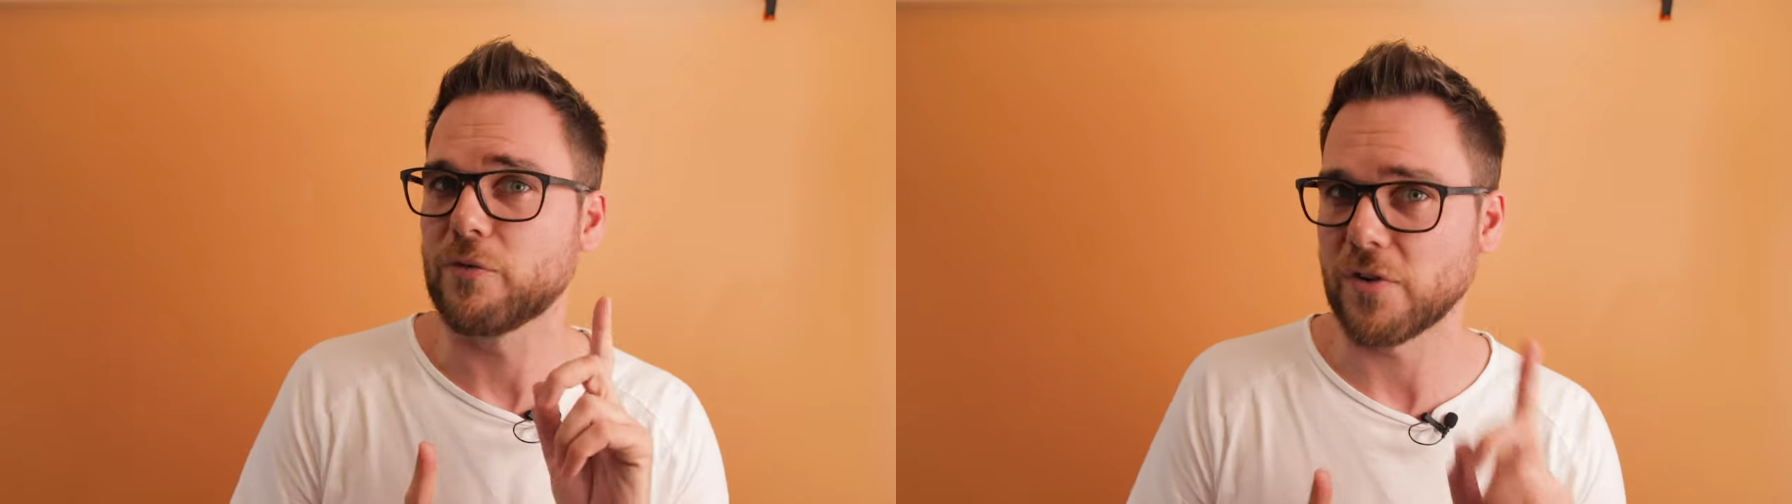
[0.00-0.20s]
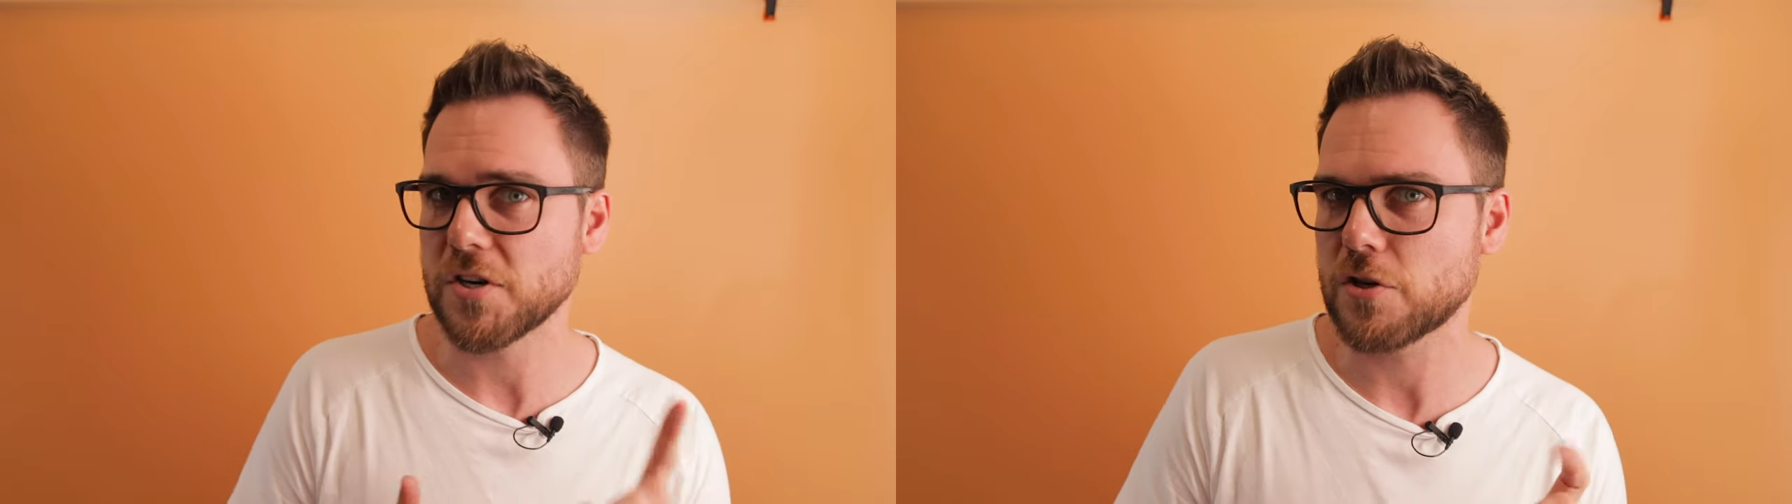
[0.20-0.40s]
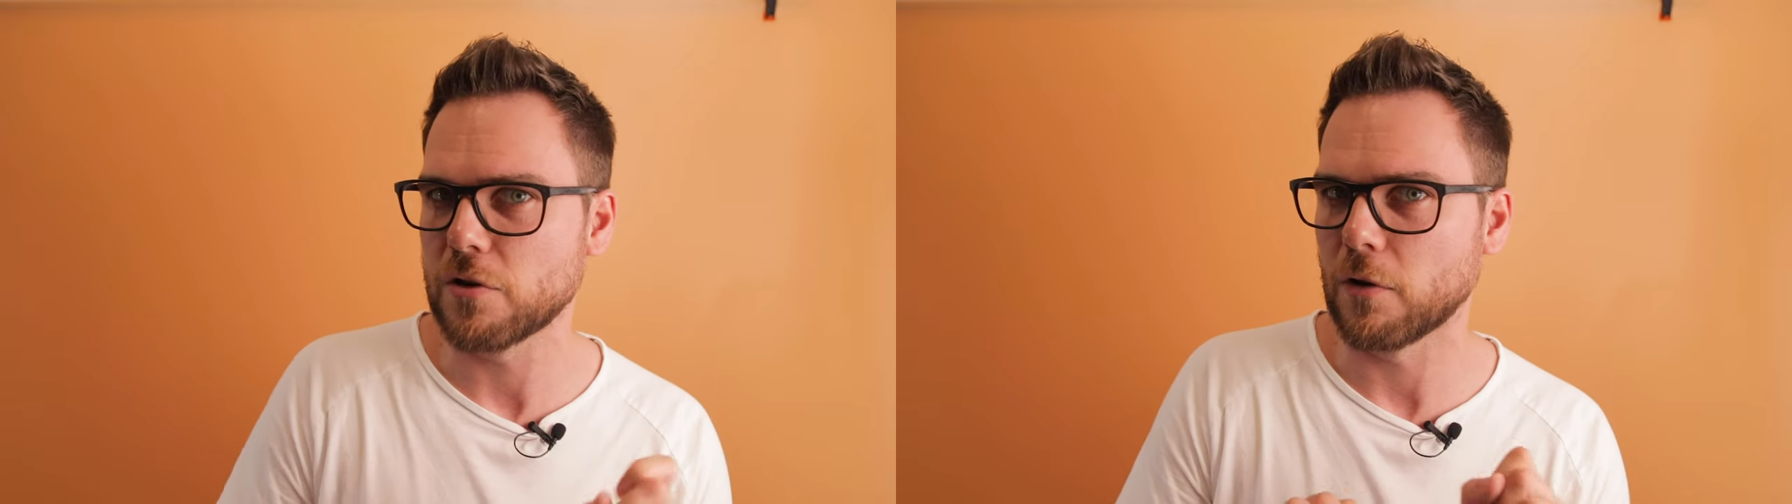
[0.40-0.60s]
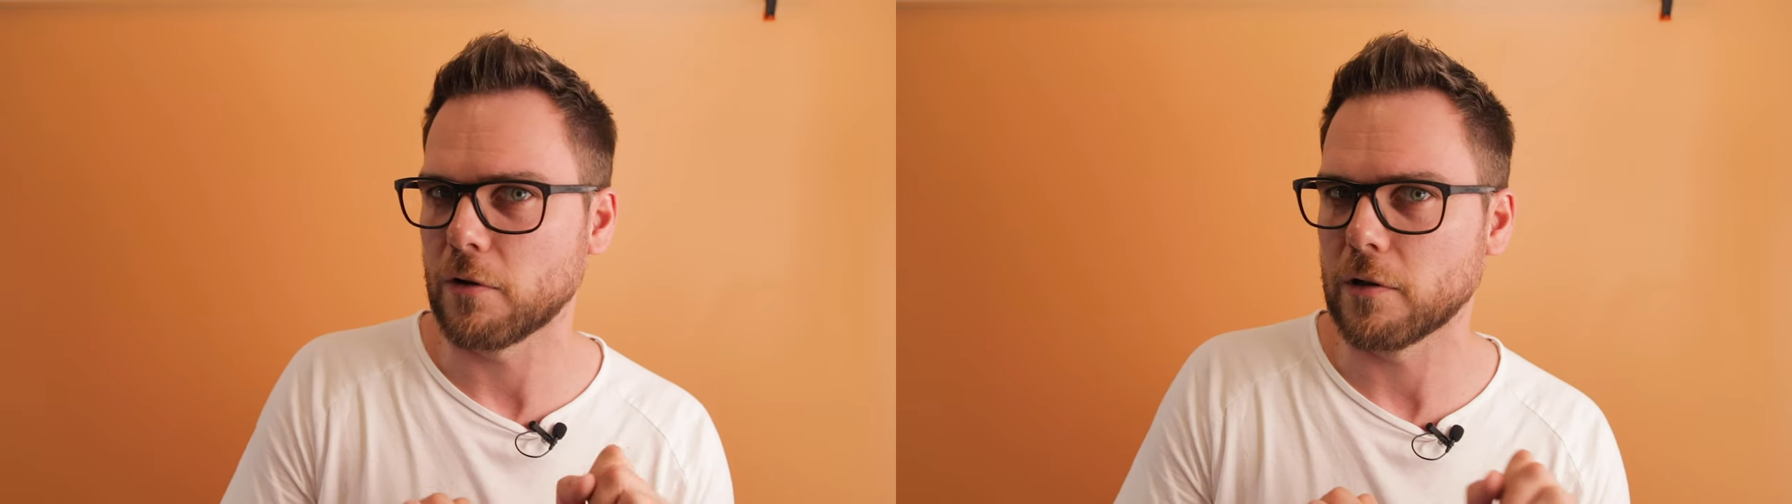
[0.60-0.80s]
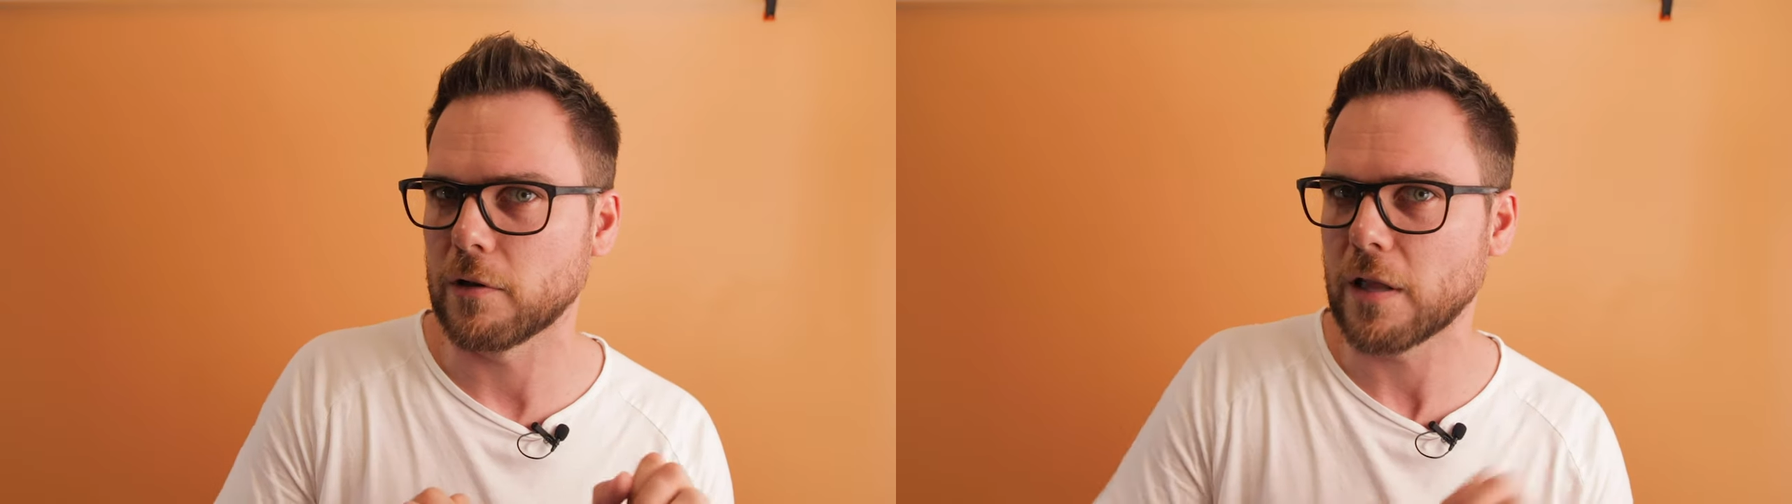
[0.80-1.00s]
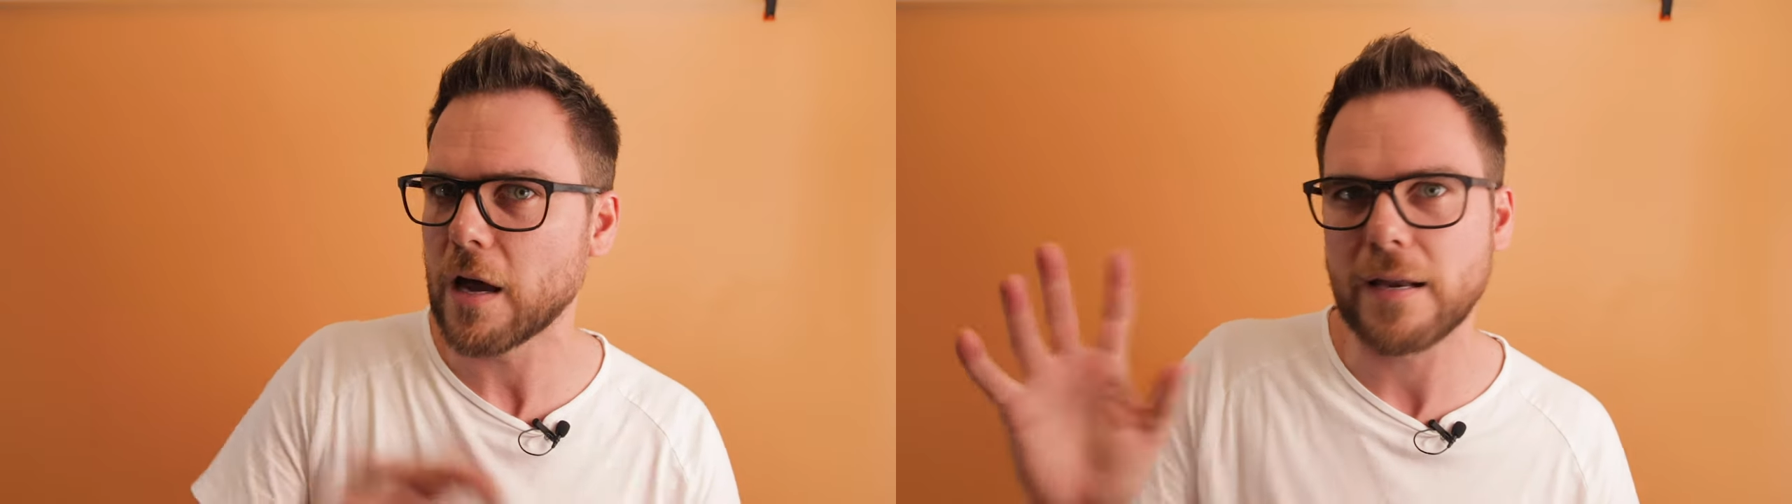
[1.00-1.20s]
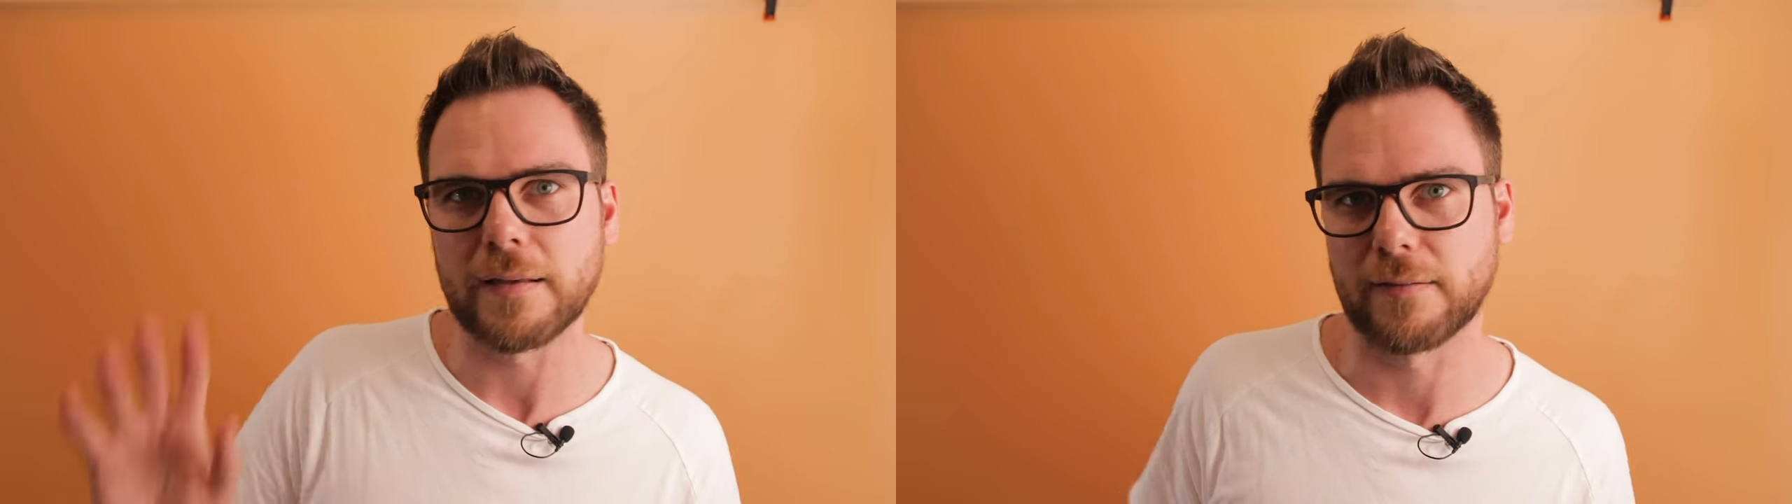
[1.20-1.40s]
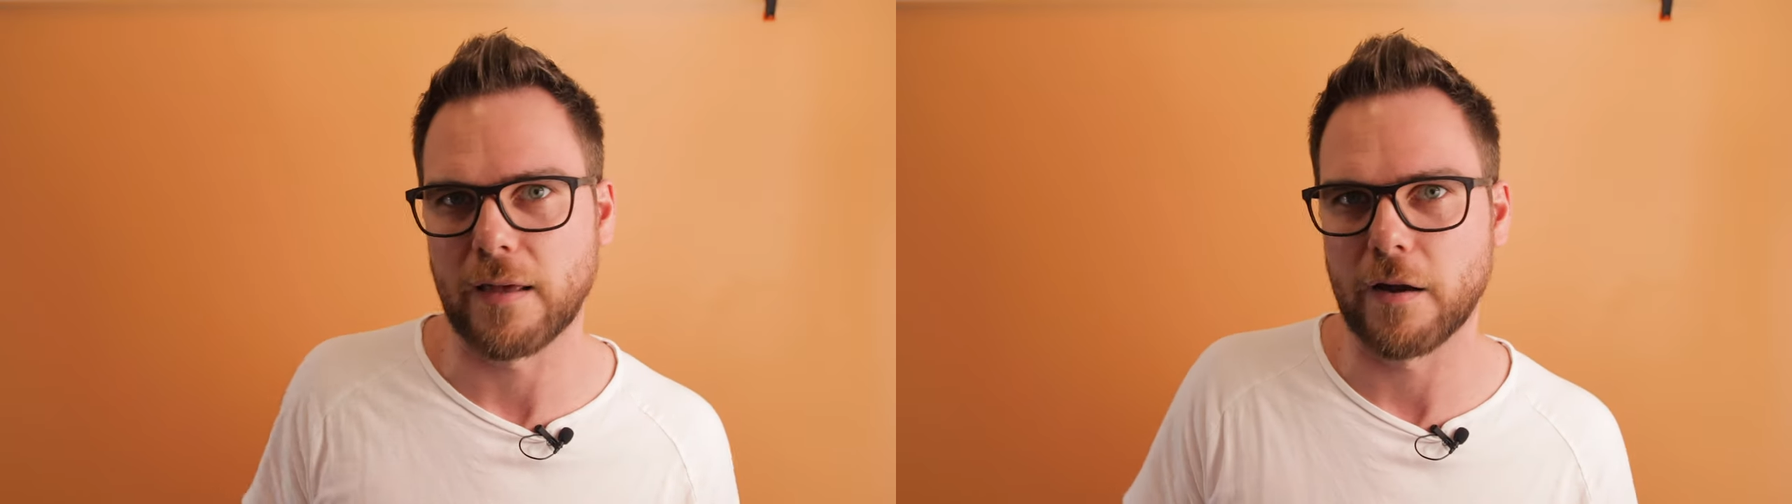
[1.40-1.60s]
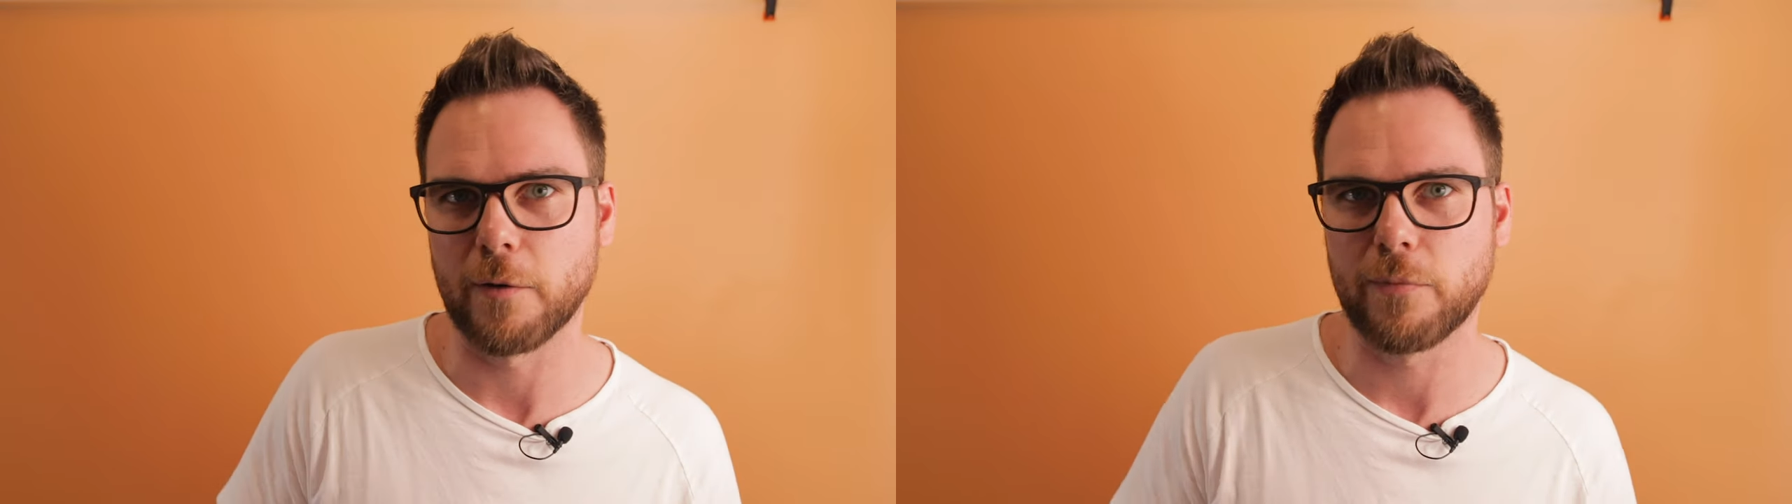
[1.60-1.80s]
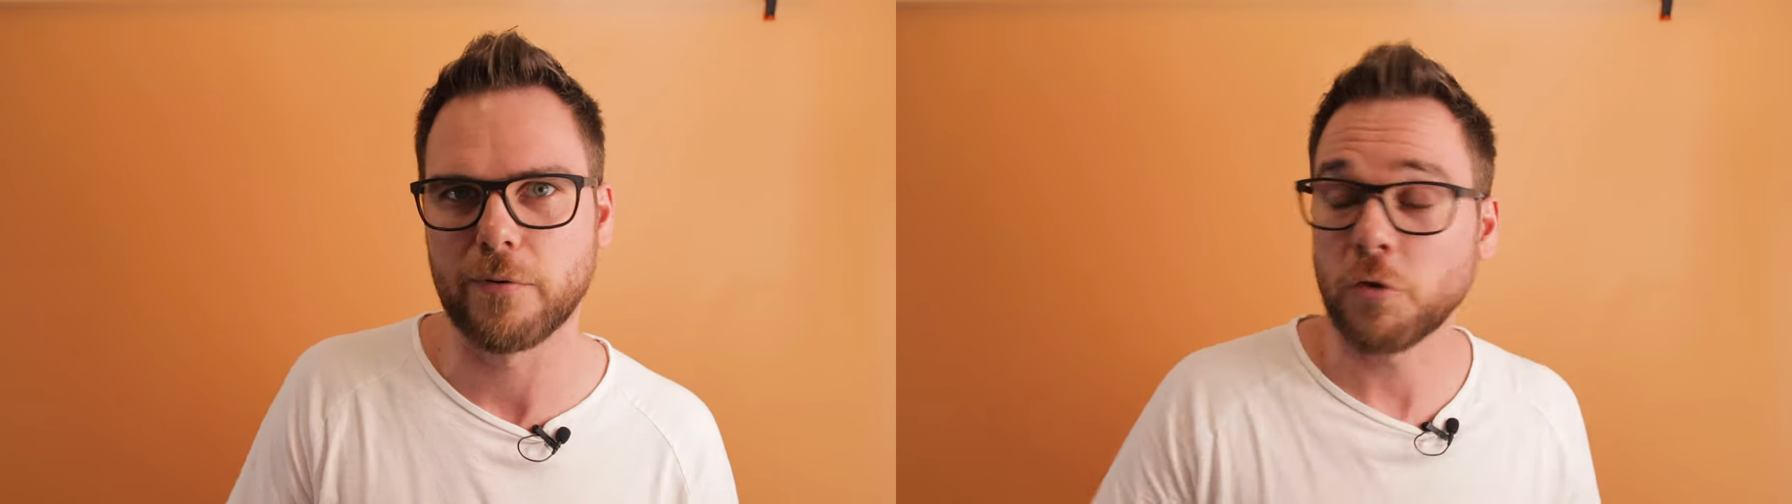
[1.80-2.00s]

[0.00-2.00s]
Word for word: professional lighting setup.